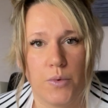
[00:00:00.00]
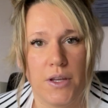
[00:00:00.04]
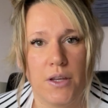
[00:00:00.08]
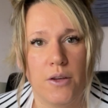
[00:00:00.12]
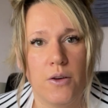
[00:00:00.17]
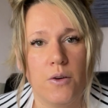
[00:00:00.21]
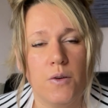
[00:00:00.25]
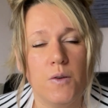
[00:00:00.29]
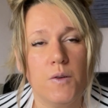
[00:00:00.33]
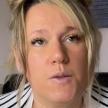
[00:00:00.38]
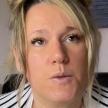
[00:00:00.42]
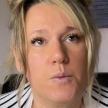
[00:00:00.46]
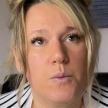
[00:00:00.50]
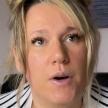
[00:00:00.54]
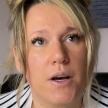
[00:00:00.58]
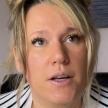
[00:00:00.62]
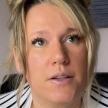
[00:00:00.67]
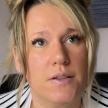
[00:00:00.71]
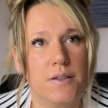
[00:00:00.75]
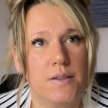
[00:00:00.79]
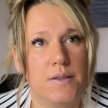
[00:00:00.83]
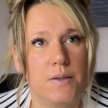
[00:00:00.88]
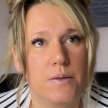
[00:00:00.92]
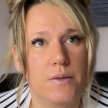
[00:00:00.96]
use
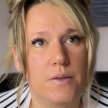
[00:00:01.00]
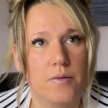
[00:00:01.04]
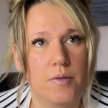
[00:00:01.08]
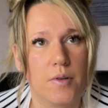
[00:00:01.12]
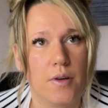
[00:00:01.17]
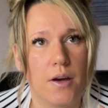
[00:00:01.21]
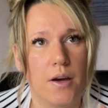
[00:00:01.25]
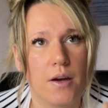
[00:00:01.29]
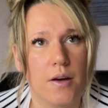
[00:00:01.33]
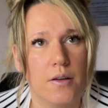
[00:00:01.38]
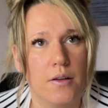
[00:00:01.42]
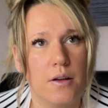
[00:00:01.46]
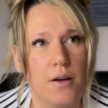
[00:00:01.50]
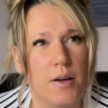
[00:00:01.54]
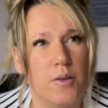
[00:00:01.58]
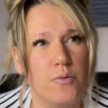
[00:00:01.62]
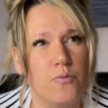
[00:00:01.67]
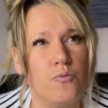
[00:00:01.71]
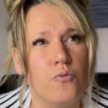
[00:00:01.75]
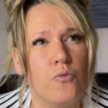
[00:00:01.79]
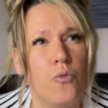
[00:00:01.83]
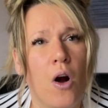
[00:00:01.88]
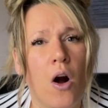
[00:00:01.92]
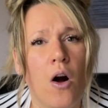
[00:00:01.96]
ones like
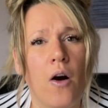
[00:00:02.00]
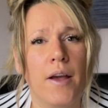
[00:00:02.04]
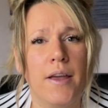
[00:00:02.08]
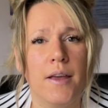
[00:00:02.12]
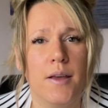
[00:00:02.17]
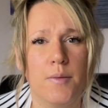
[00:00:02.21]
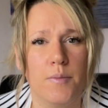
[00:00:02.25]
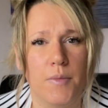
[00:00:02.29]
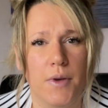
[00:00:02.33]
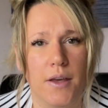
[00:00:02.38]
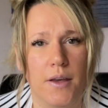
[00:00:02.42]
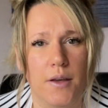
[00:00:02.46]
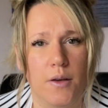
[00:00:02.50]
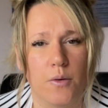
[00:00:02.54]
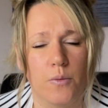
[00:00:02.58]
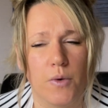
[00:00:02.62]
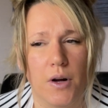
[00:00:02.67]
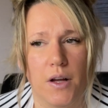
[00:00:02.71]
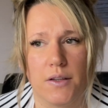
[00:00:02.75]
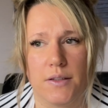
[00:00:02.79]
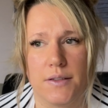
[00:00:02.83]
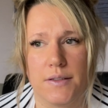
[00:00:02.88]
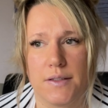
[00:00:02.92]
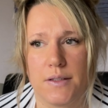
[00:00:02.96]
rhyming
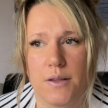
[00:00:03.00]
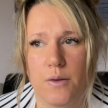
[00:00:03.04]
ones.